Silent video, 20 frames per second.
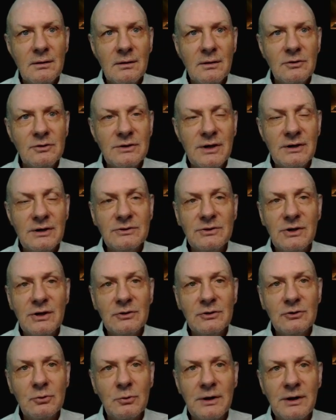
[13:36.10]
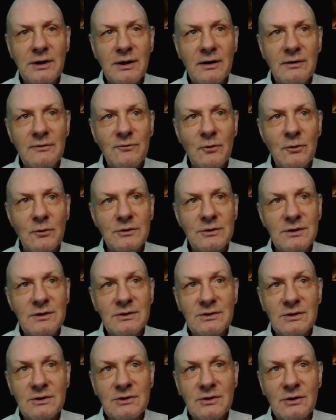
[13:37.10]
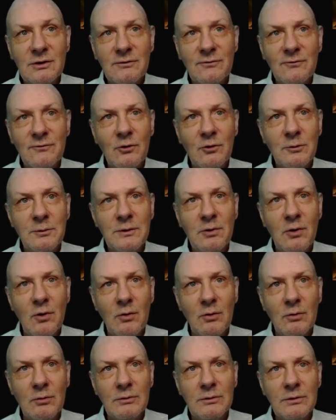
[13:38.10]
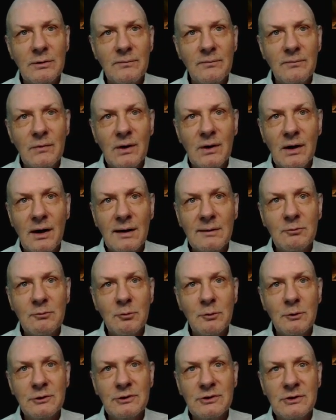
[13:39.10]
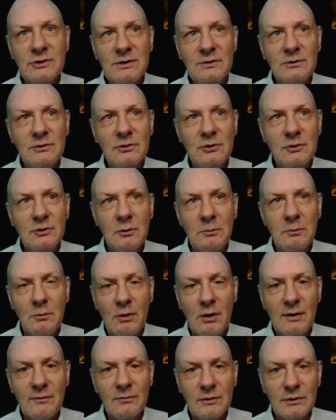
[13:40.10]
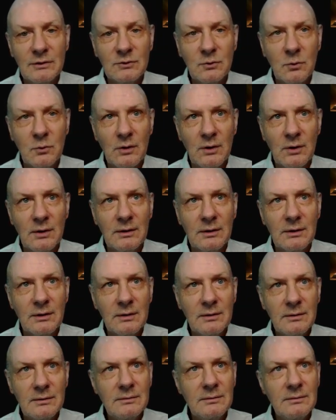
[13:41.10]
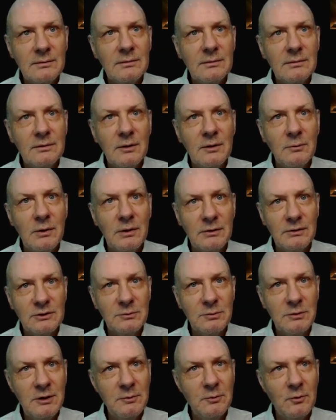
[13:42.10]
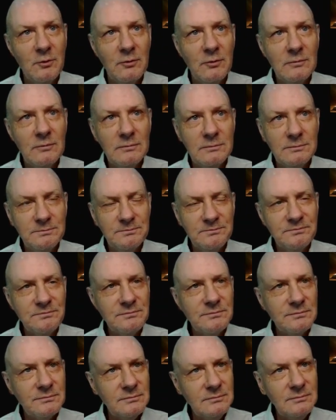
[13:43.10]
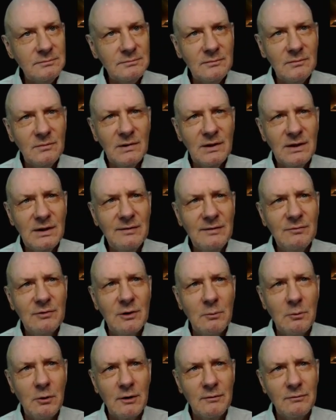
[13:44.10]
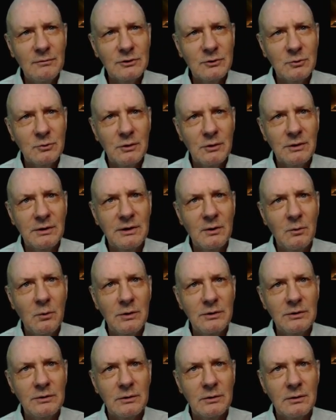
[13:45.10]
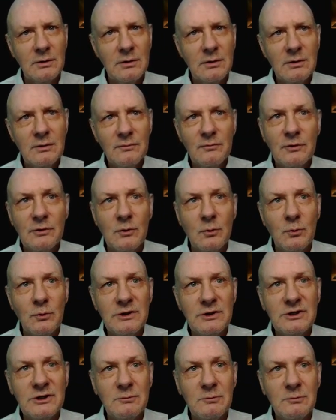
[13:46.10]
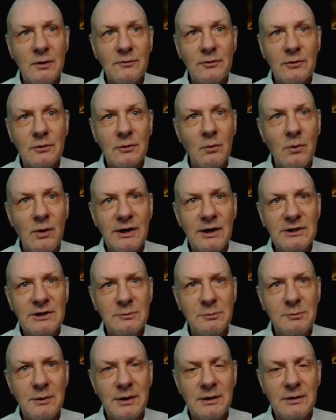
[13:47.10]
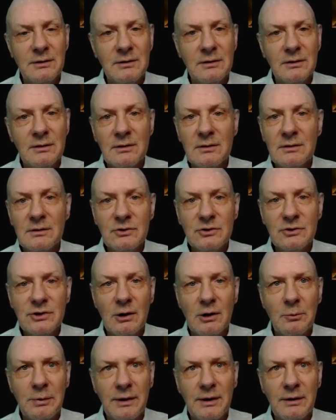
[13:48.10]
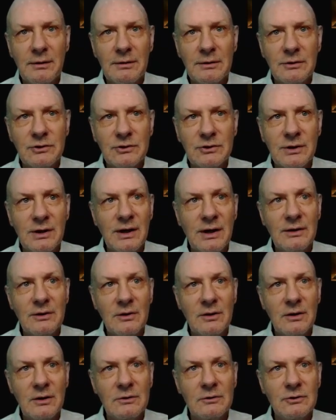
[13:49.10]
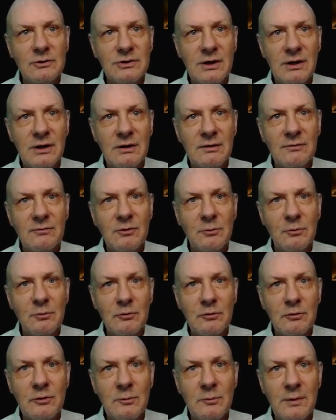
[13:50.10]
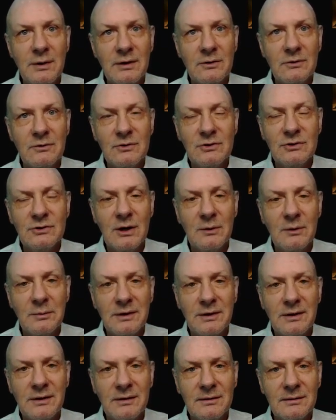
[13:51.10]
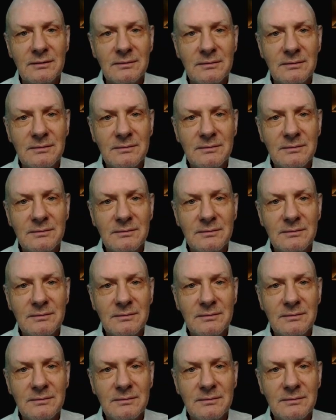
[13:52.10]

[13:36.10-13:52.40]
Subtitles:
And Isaiah 29:14 says, therefore, behold, I will proceed to do a marvelous work among this people, even a marvelous work and a wonder. For the wisdom of their wise men shall perish, and the understanding of their prudent men shall be hid.